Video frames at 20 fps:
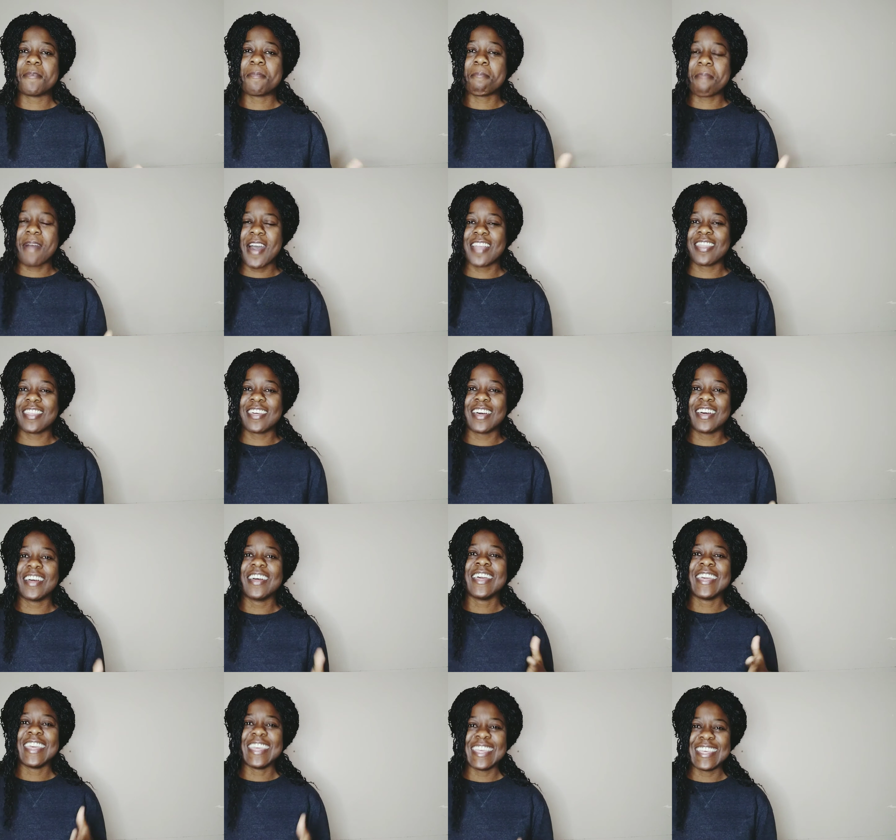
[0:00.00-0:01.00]
Mother
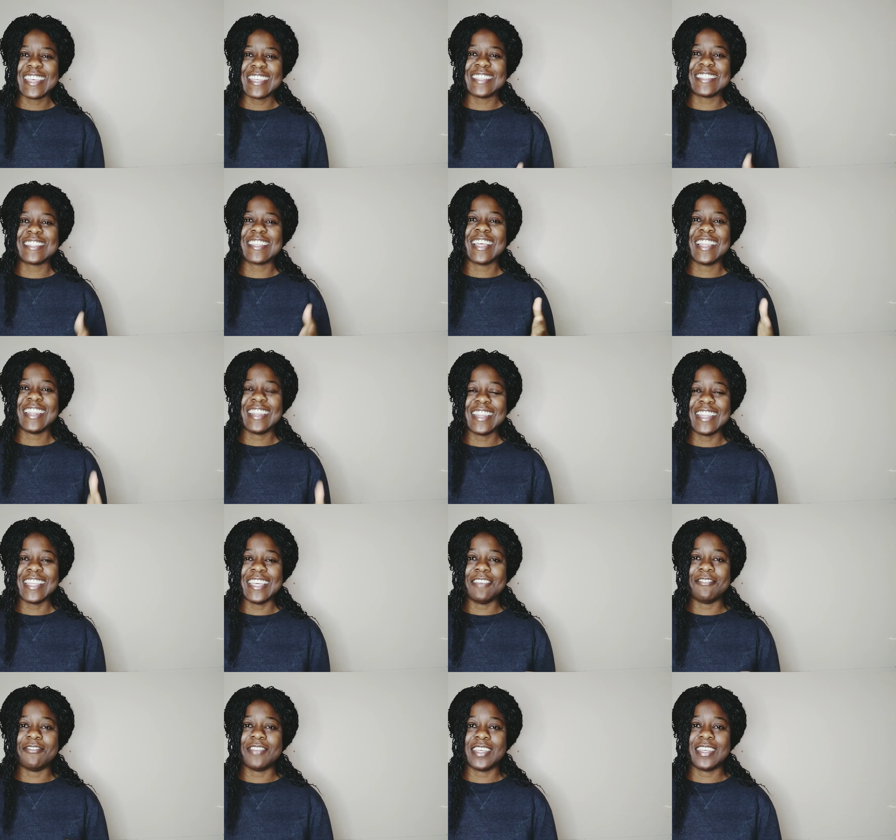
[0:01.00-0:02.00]
is
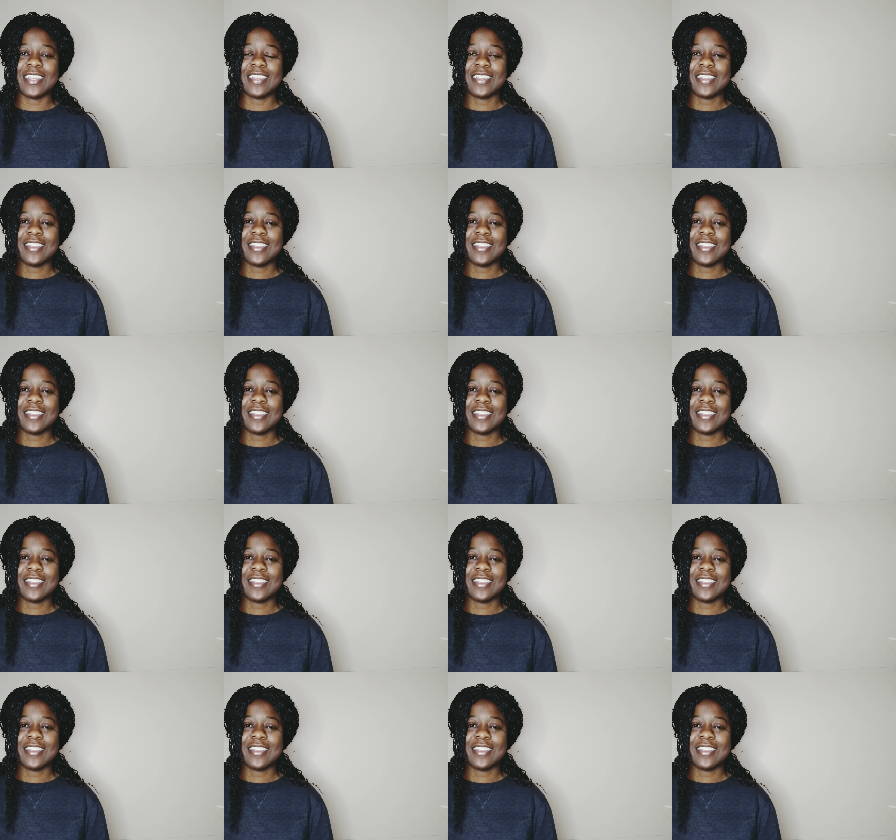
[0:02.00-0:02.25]
leaving.